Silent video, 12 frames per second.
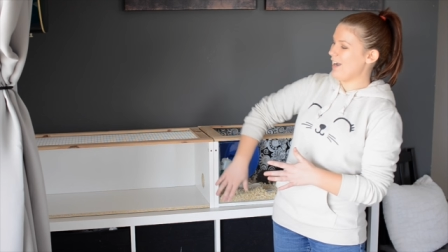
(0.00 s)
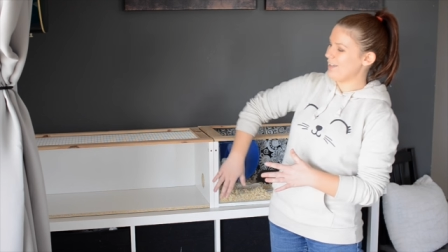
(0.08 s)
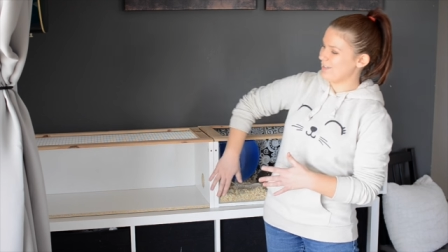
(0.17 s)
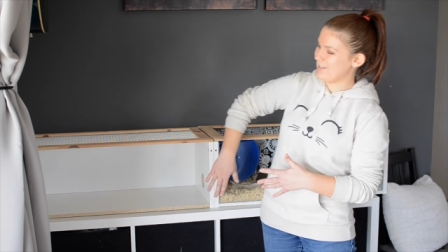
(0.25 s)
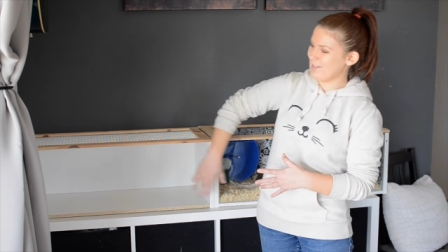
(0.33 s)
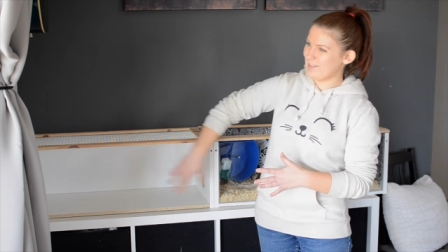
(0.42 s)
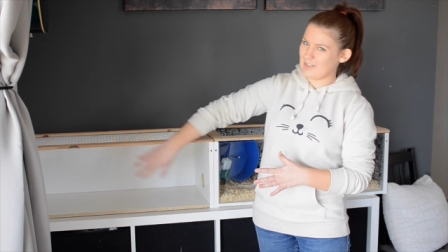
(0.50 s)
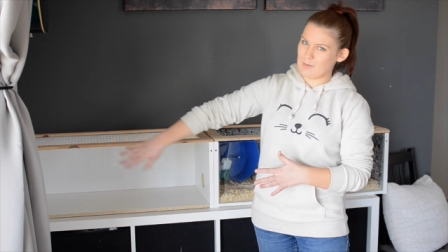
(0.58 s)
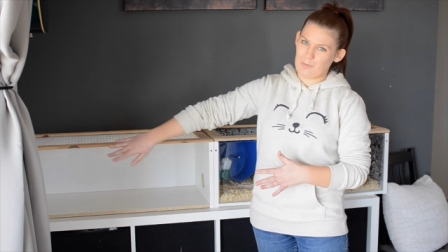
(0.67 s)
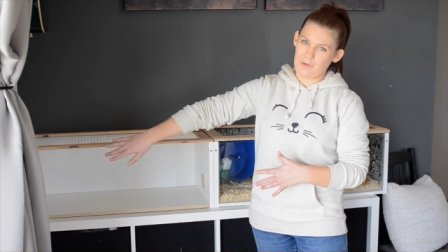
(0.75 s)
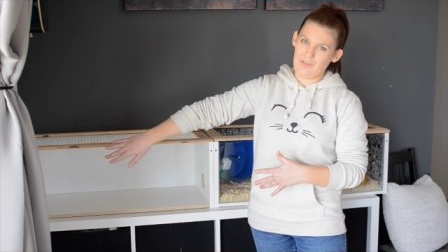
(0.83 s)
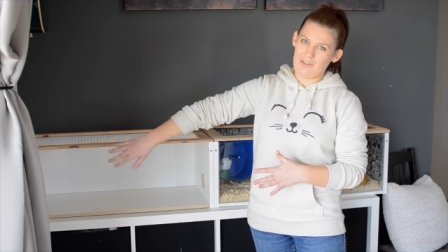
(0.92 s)
I still need to
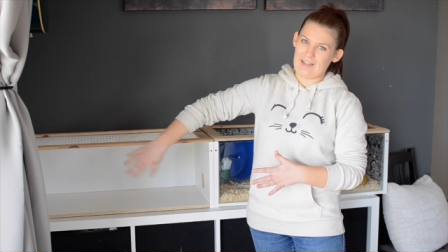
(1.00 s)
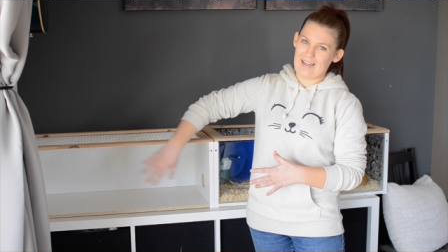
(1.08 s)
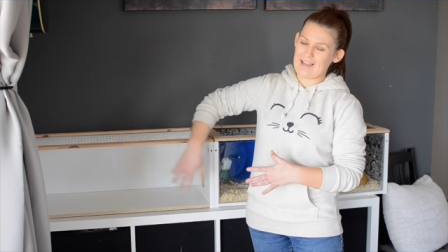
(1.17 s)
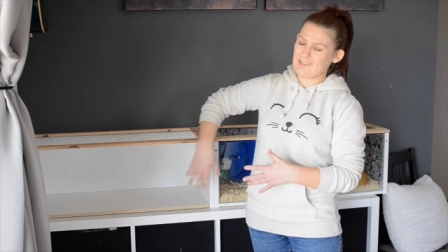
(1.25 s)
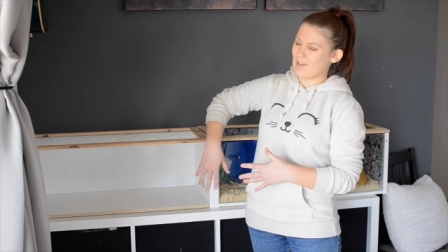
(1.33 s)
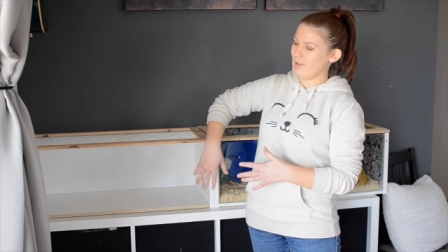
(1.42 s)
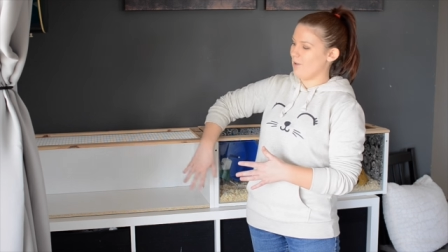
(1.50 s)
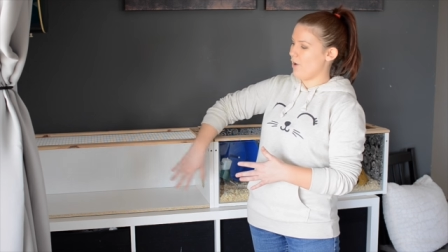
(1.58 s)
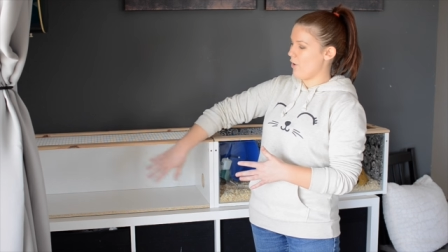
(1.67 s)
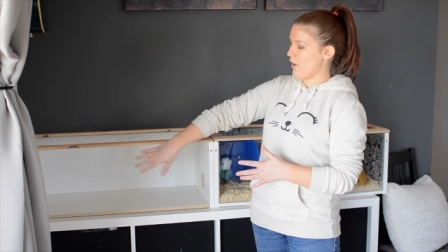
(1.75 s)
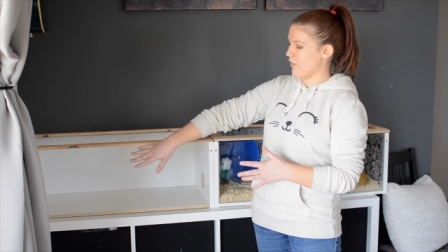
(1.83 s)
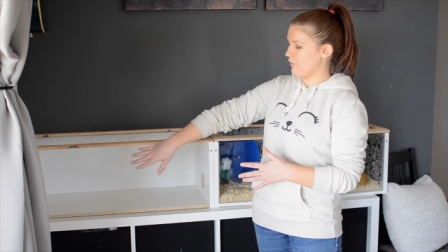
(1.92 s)
put the glass
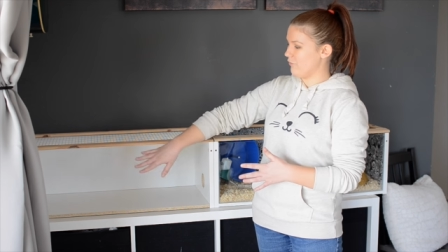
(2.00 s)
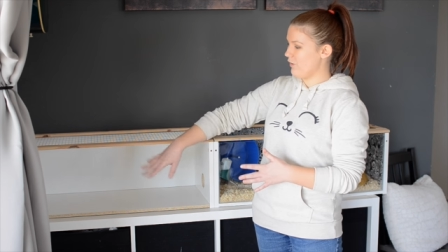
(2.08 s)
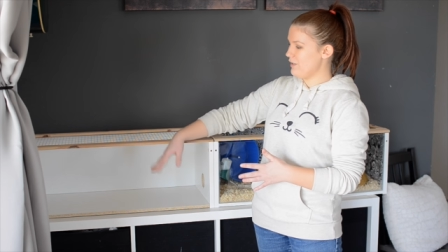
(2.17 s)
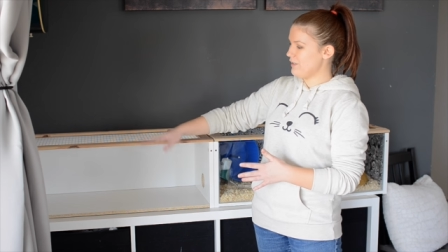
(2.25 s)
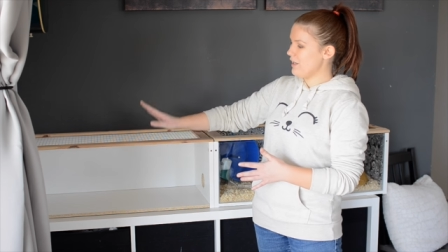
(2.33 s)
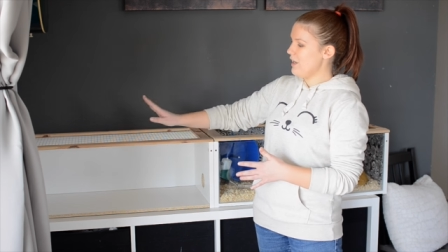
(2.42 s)
along the front,